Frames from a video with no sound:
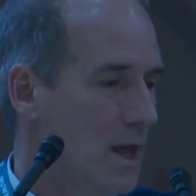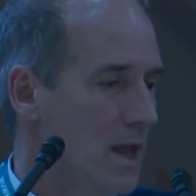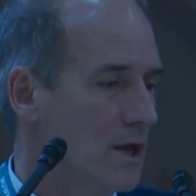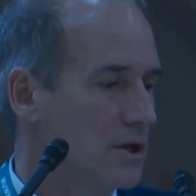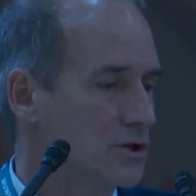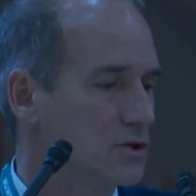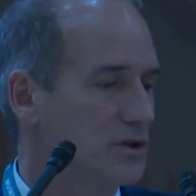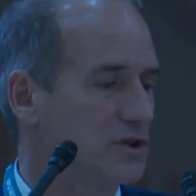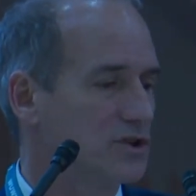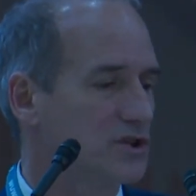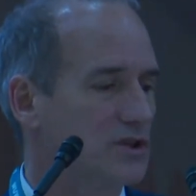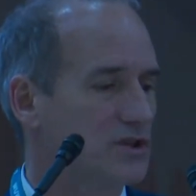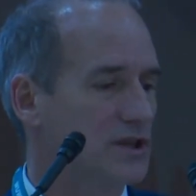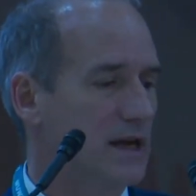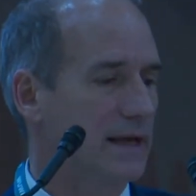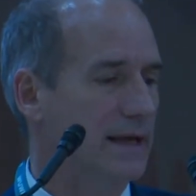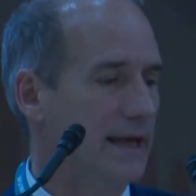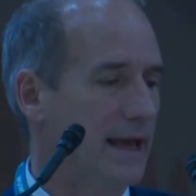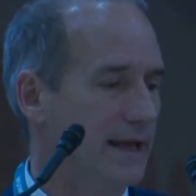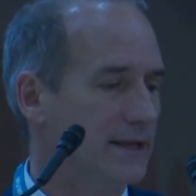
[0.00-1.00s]
So this is just a
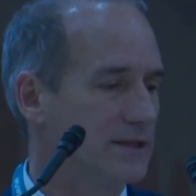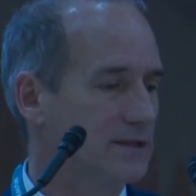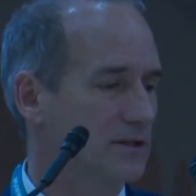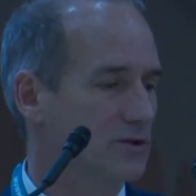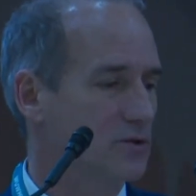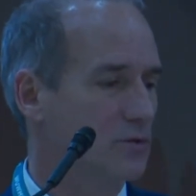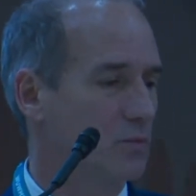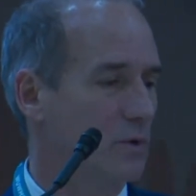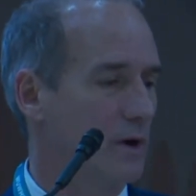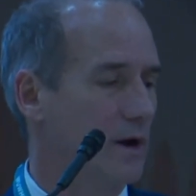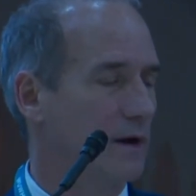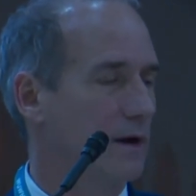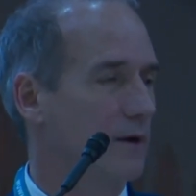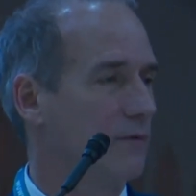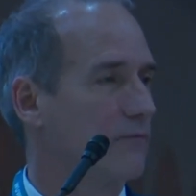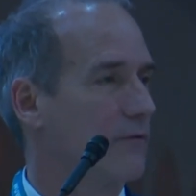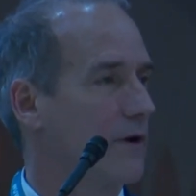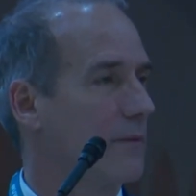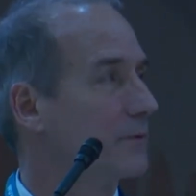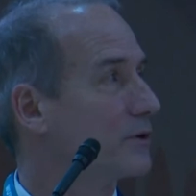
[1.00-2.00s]
case. This is
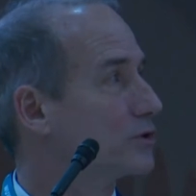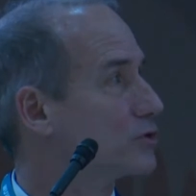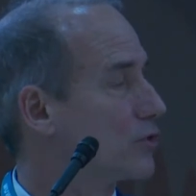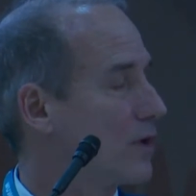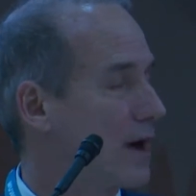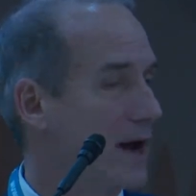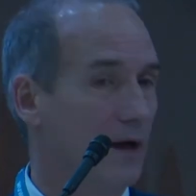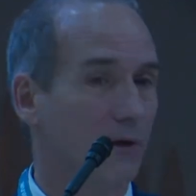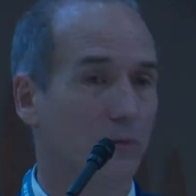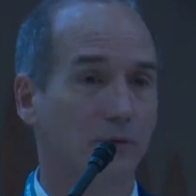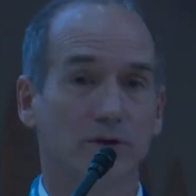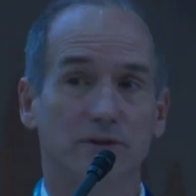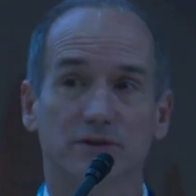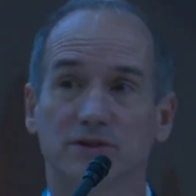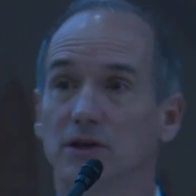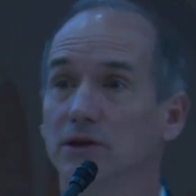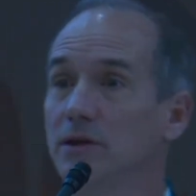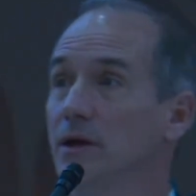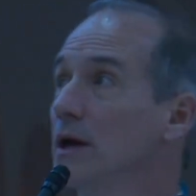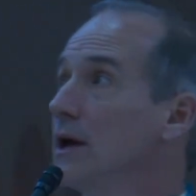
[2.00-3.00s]
from the trial. We can
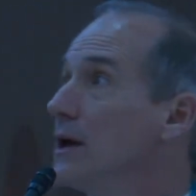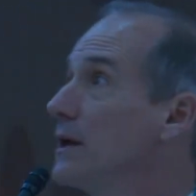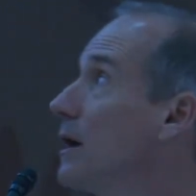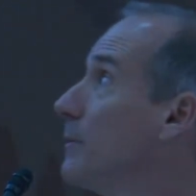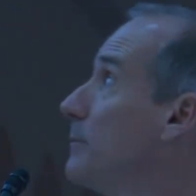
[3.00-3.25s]
see a